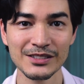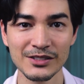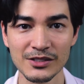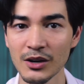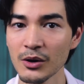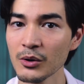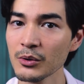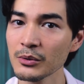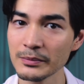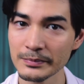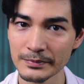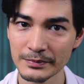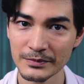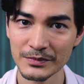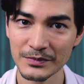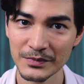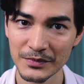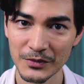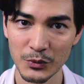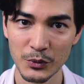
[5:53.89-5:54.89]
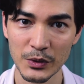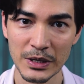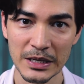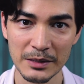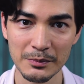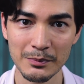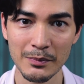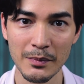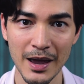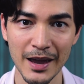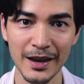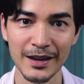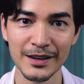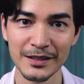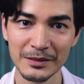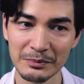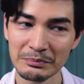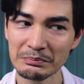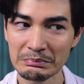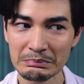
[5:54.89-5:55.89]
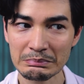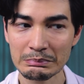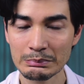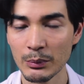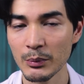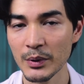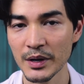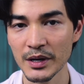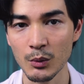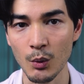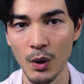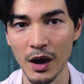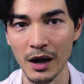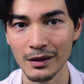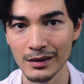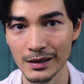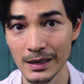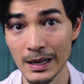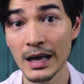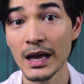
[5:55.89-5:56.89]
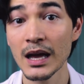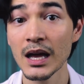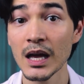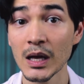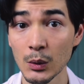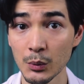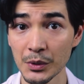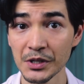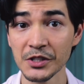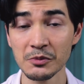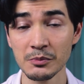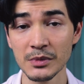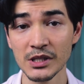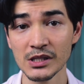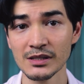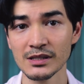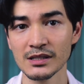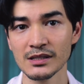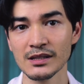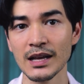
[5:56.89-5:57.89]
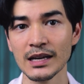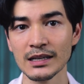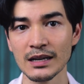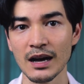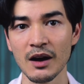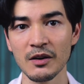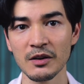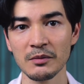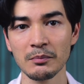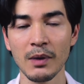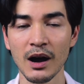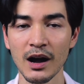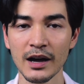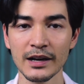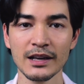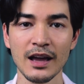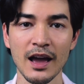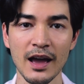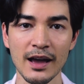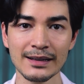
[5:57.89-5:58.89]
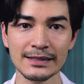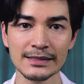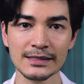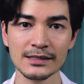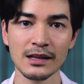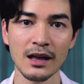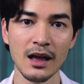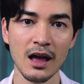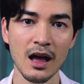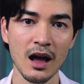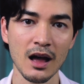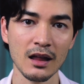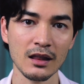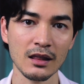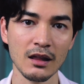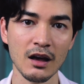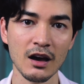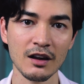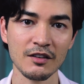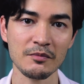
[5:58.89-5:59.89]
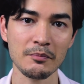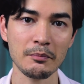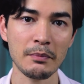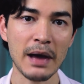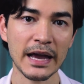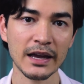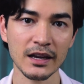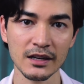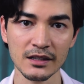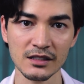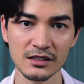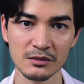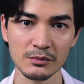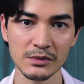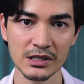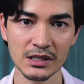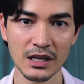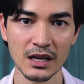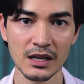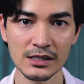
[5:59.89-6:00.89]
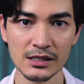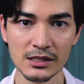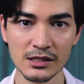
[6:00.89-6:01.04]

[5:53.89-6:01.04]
So we made pretty well, which means that our body has a lot of mechanisms